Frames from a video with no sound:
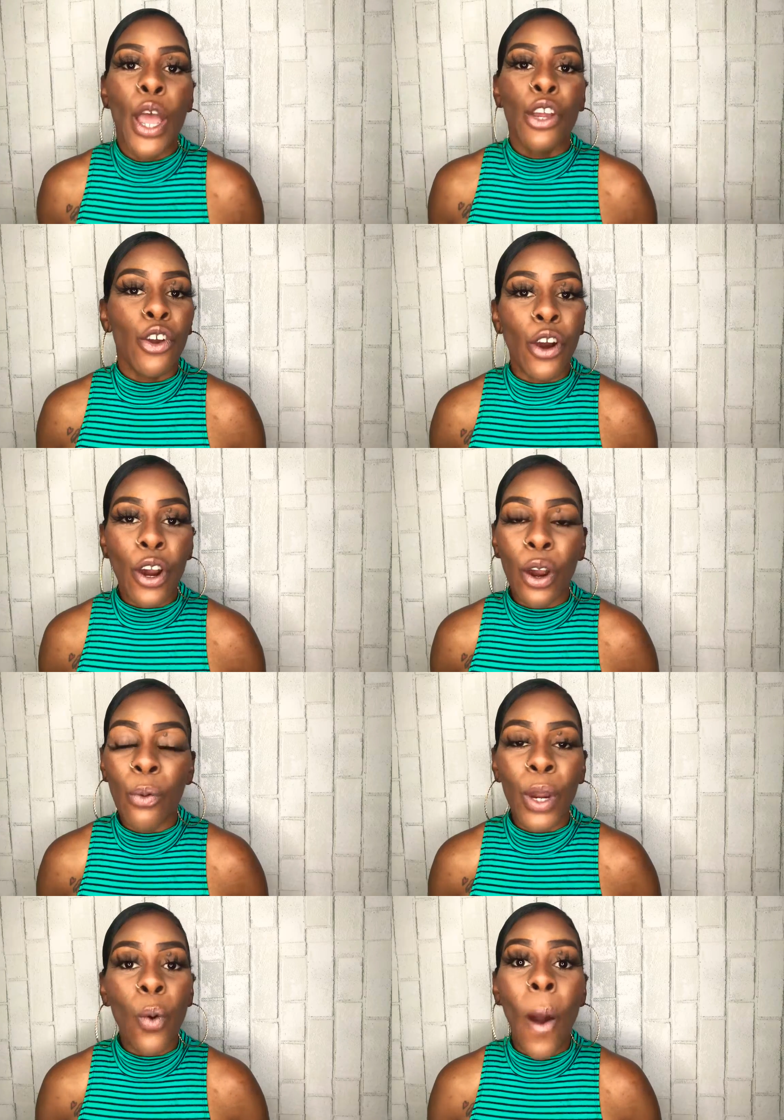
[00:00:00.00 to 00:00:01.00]
You're
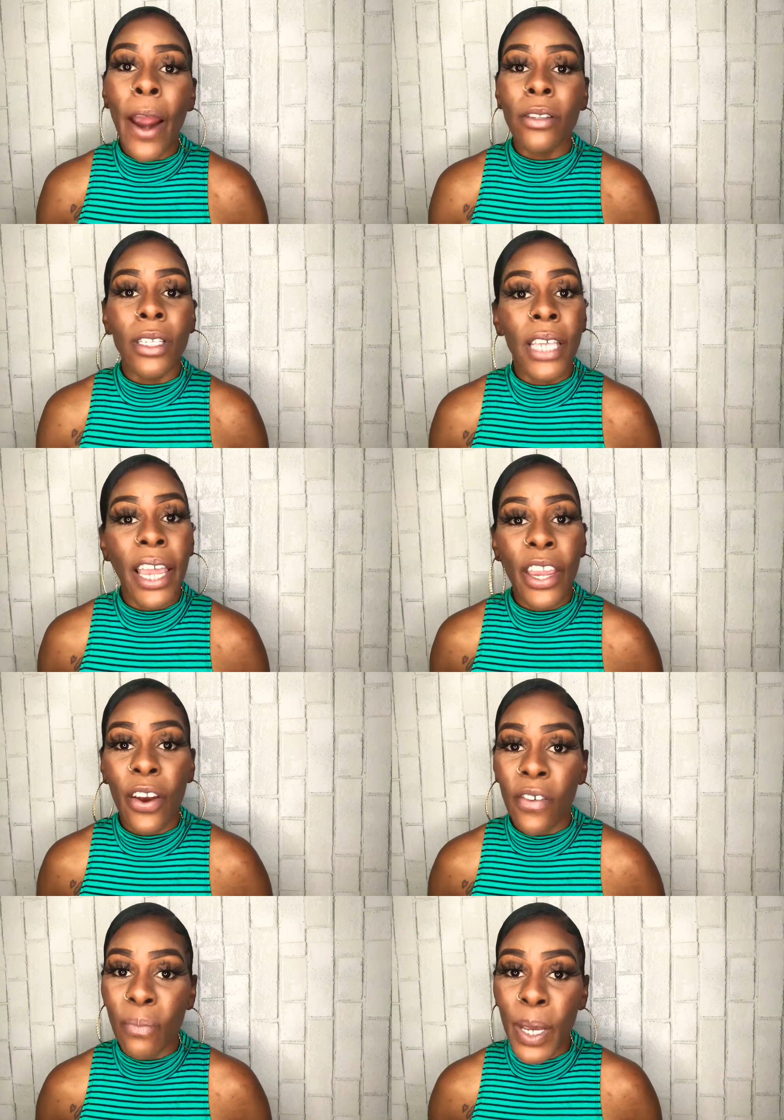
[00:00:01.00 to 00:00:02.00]
required to take
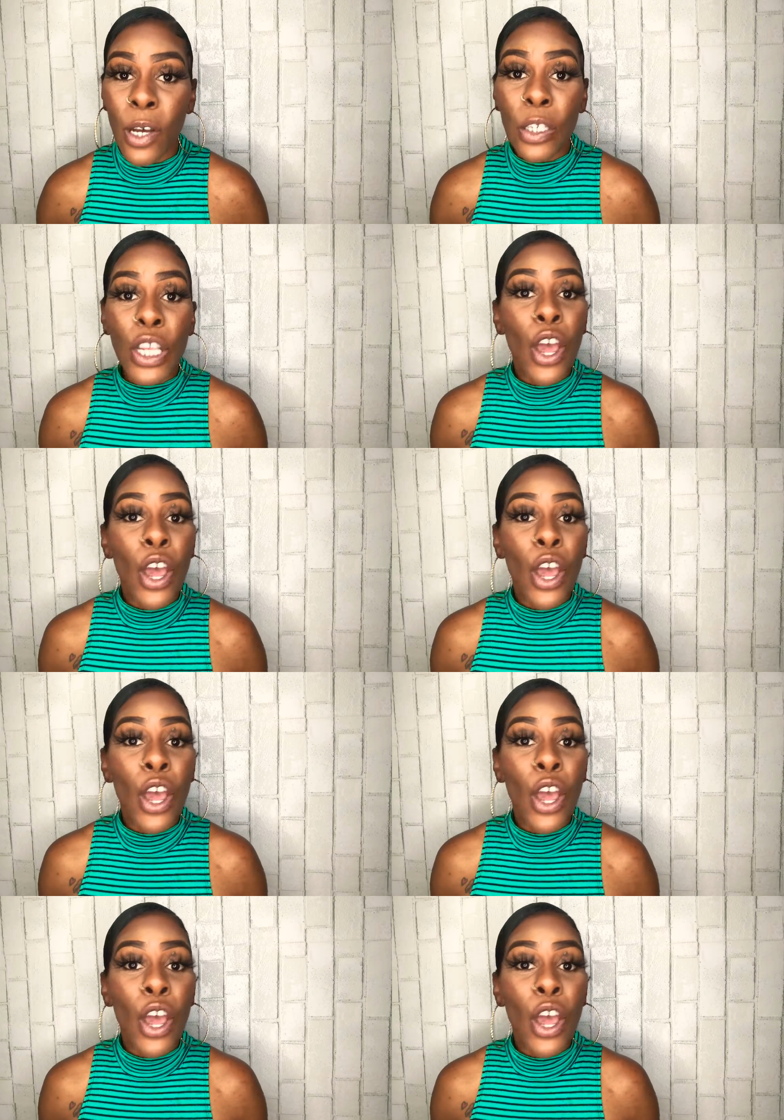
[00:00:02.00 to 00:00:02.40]
care of bills.